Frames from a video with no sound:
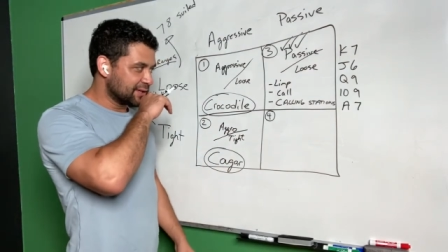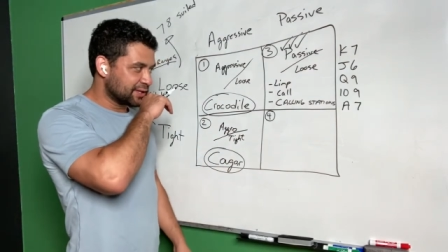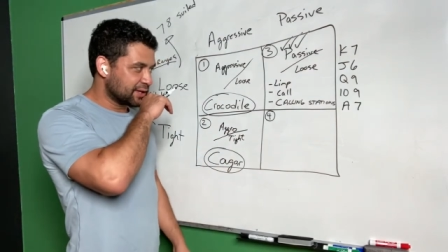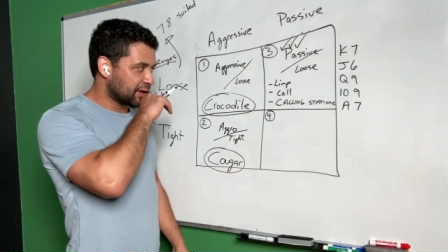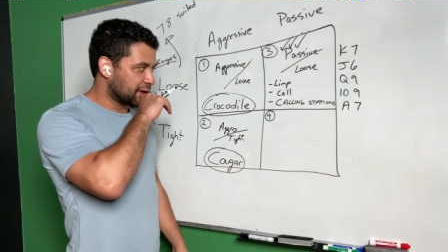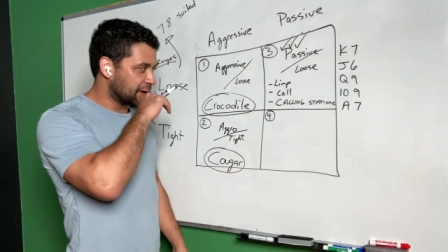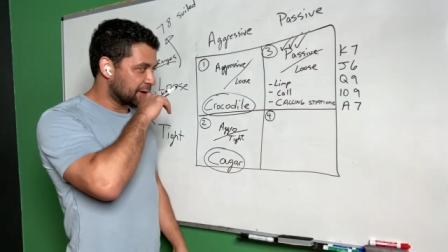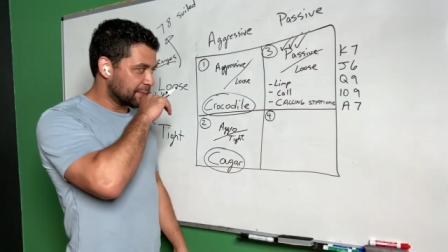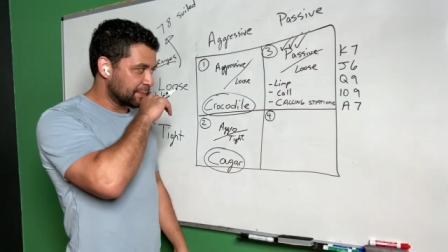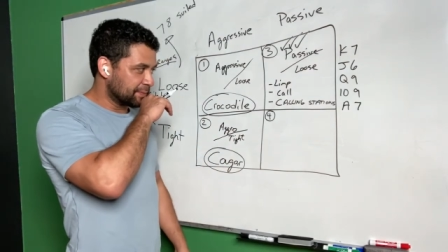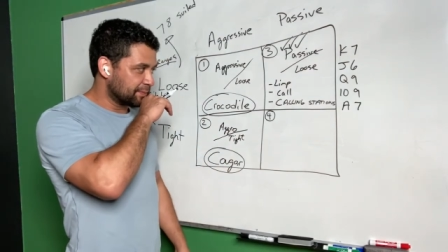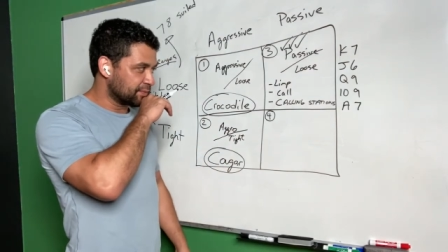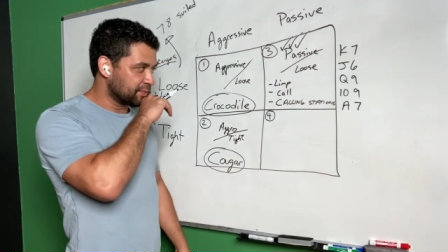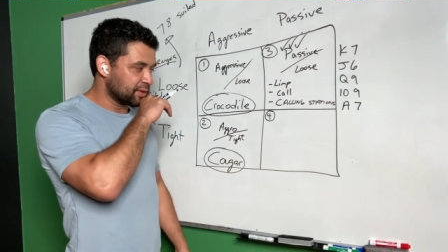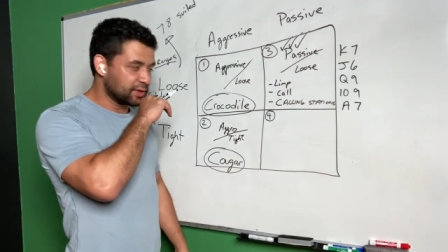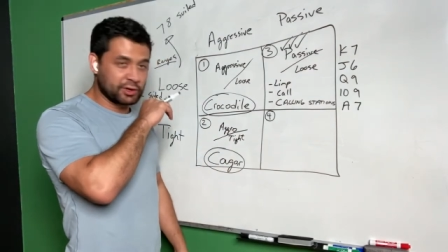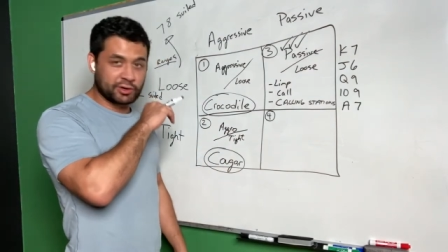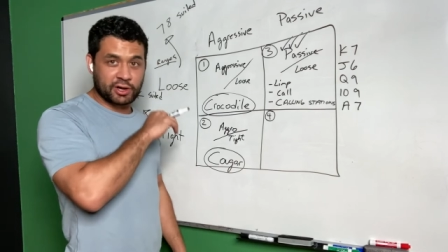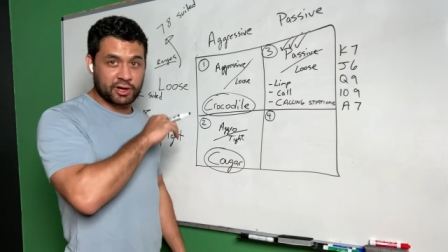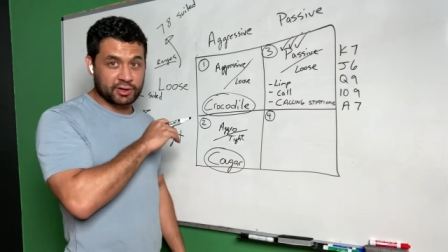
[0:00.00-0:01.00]
Um,
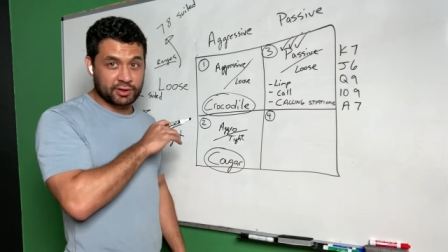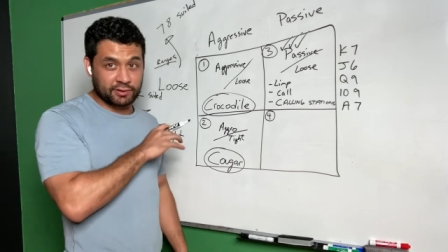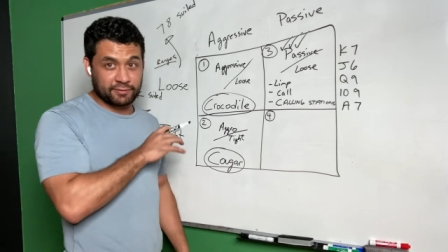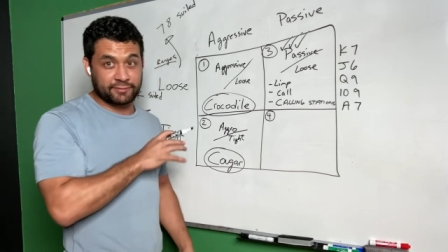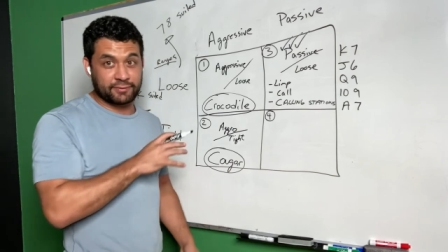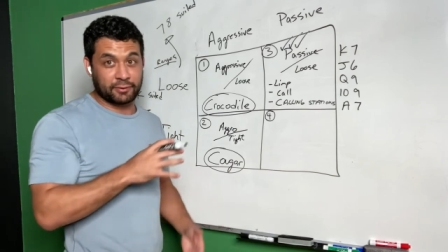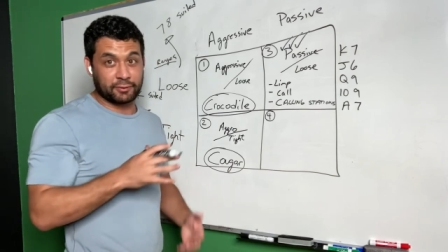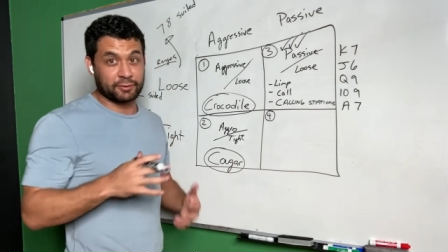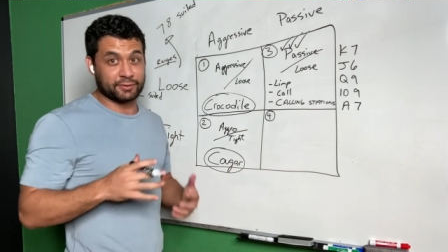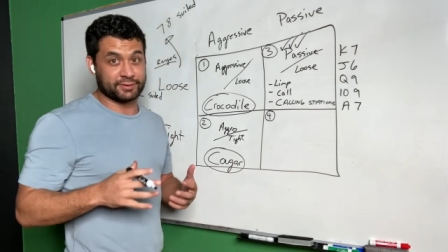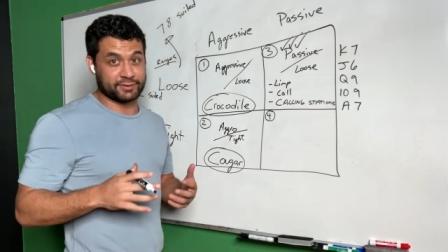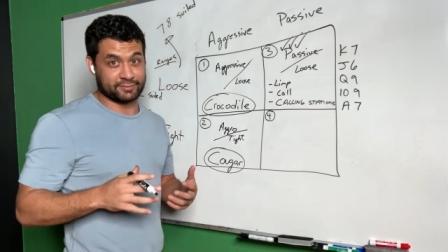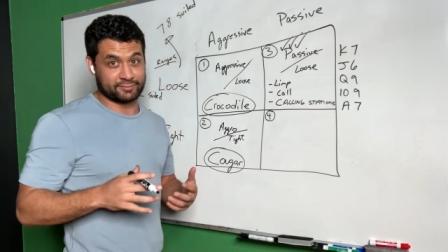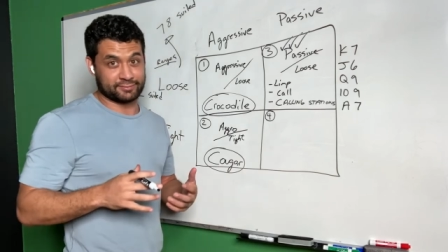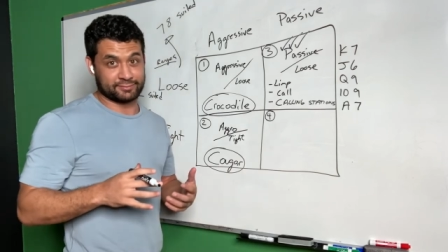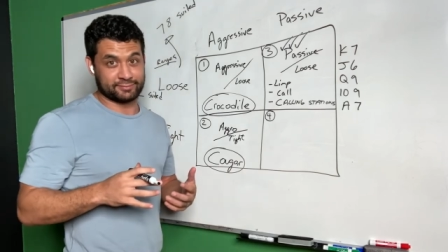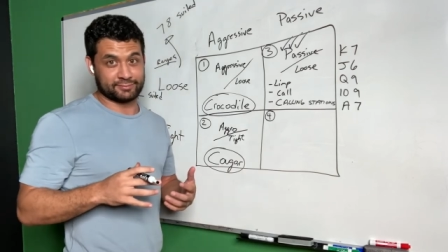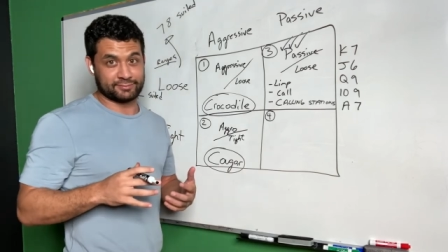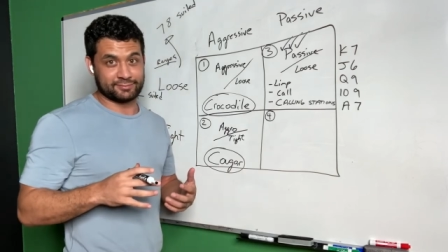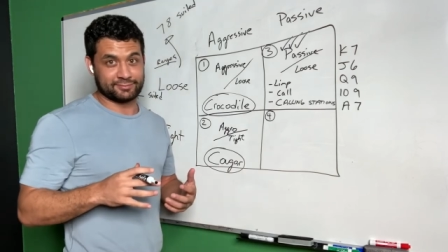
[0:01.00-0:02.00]
they're not gonna fold.
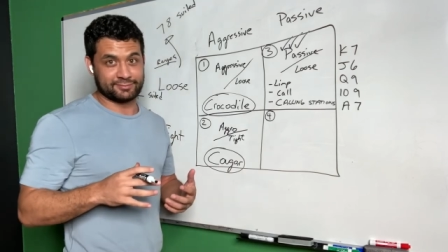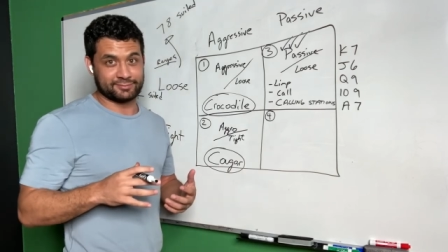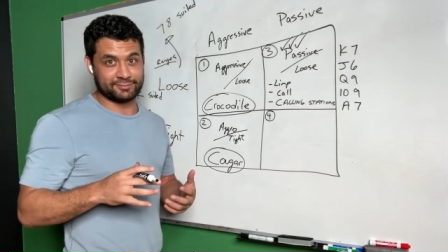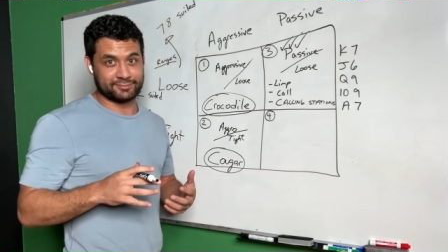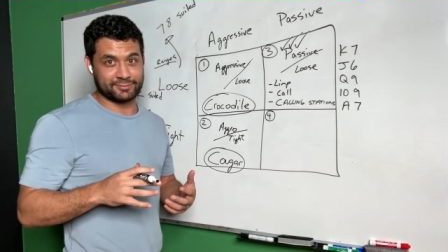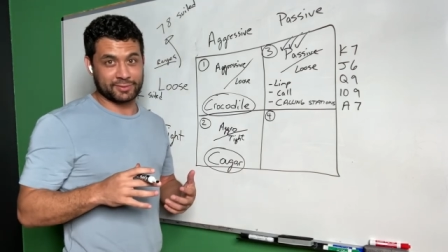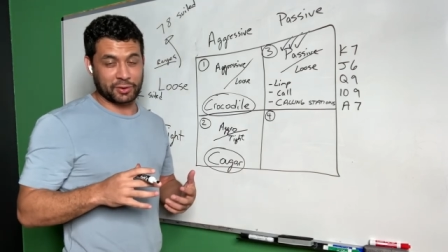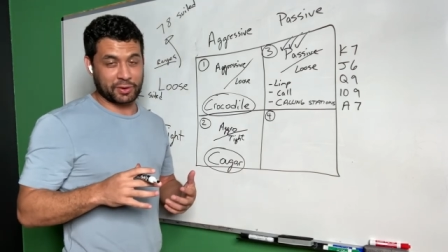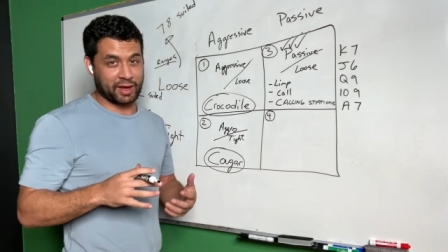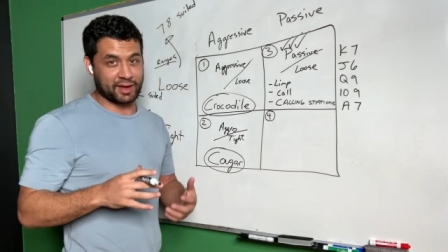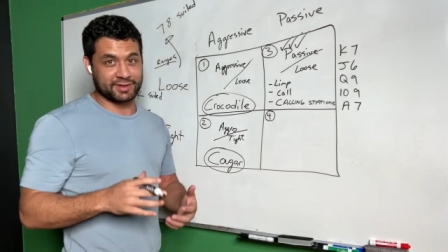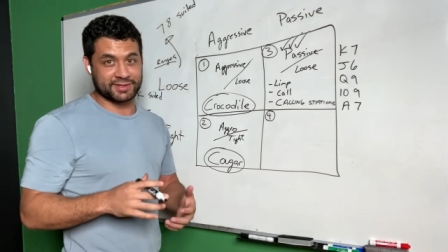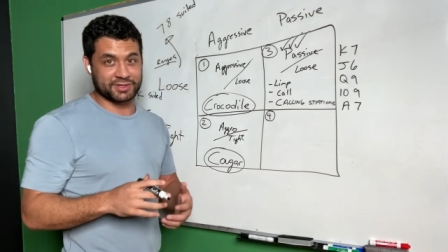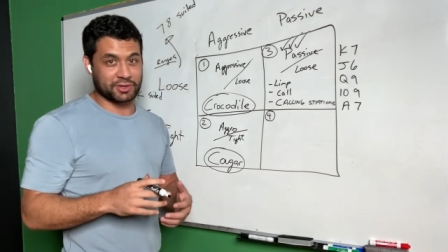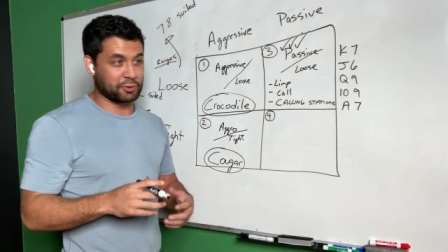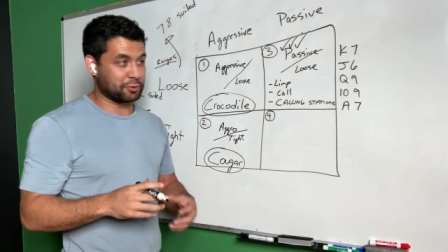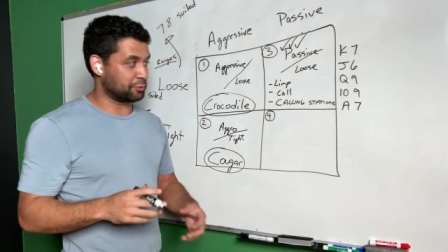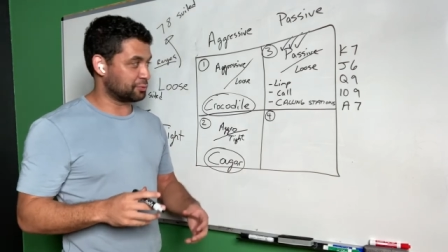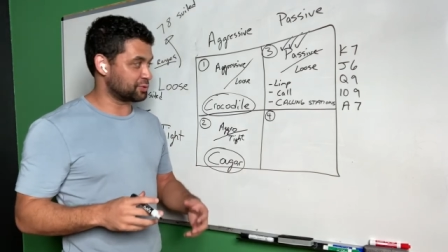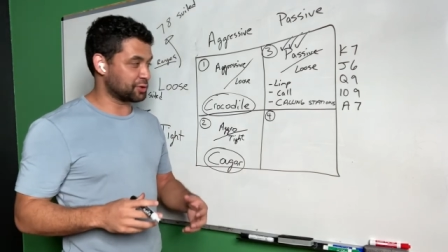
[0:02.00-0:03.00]
Okay,
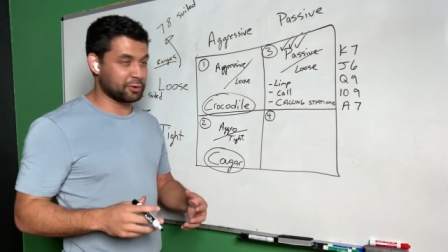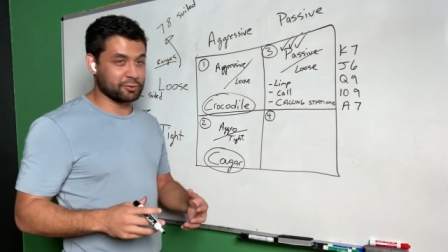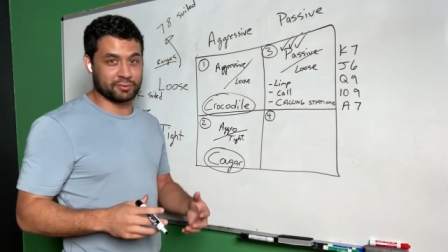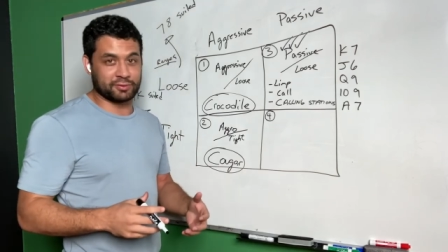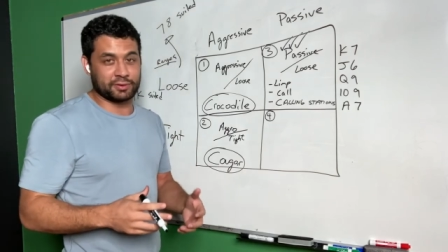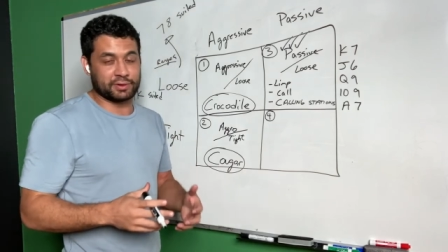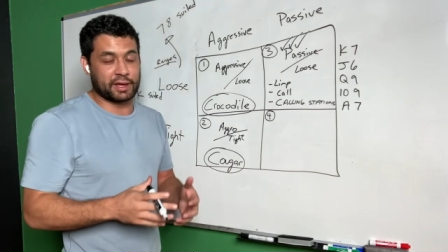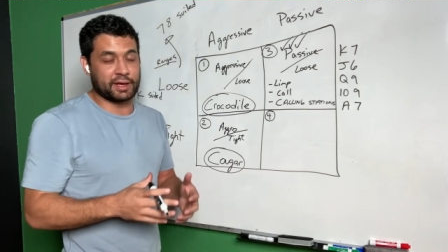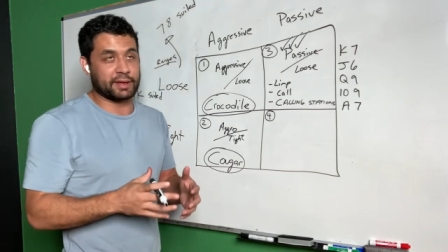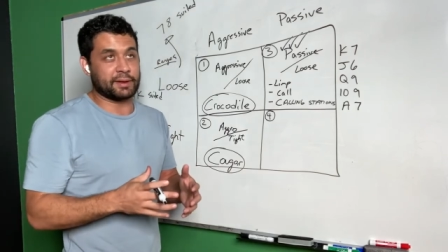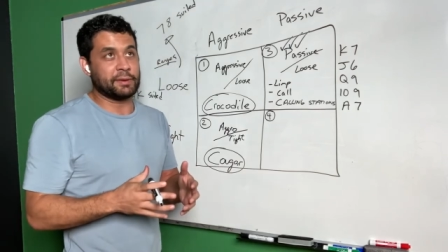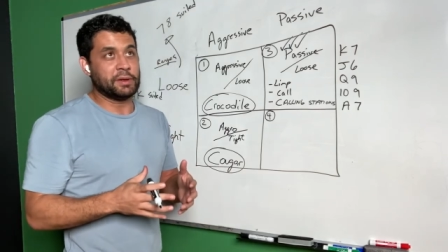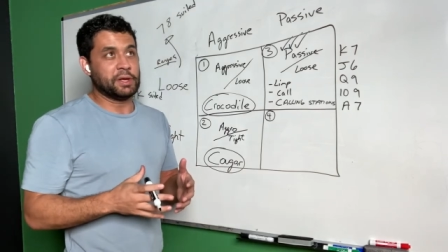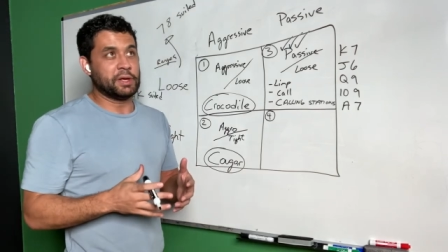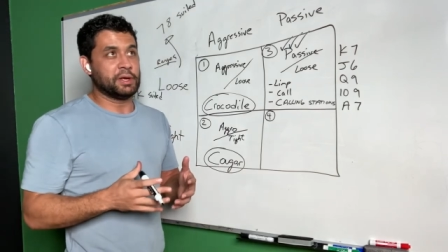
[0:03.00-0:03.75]
so don't like